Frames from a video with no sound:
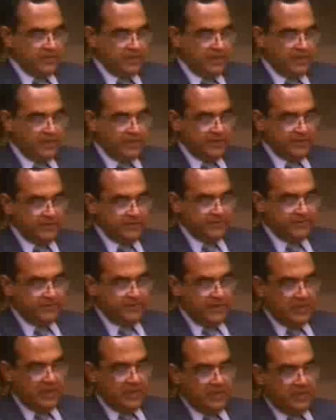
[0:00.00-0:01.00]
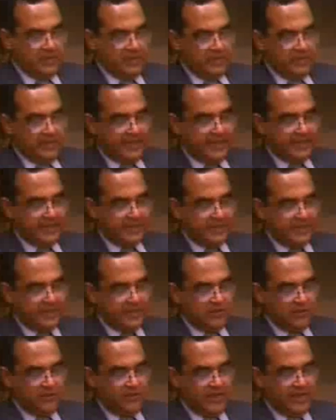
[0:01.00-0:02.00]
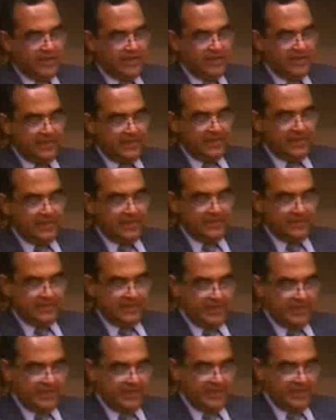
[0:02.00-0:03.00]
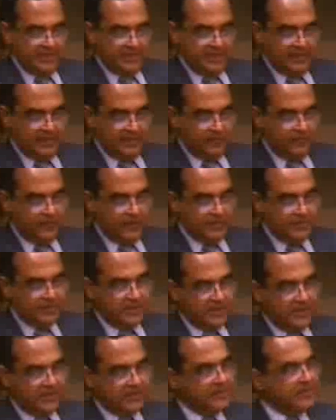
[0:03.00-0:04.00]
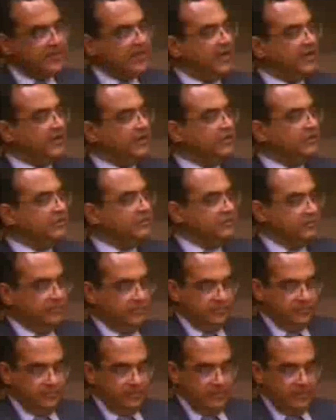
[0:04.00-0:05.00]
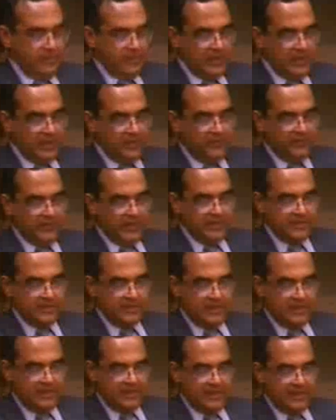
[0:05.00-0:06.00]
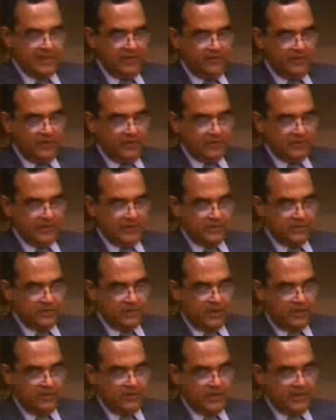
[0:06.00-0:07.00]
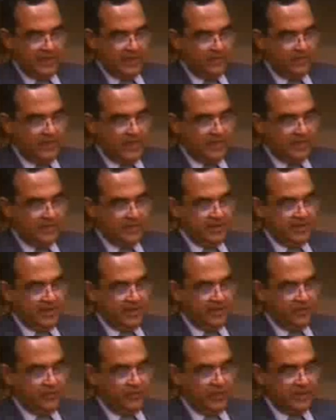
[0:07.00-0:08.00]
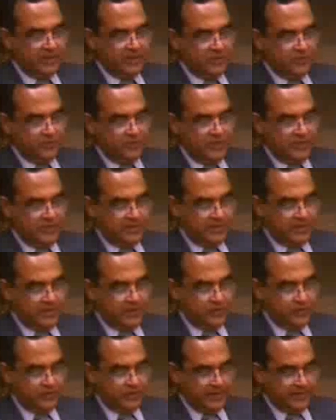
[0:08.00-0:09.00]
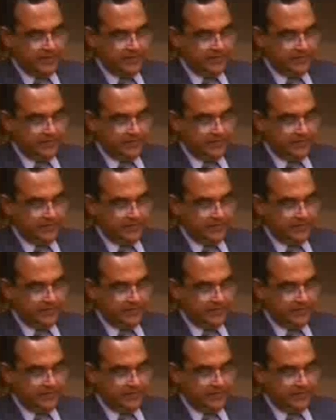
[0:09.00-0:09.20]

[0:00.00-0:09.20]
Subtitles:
Third, the extent of any legal uncertainty, the worst case scenario, if uncertainty was resolved in a manner adverse to the institution.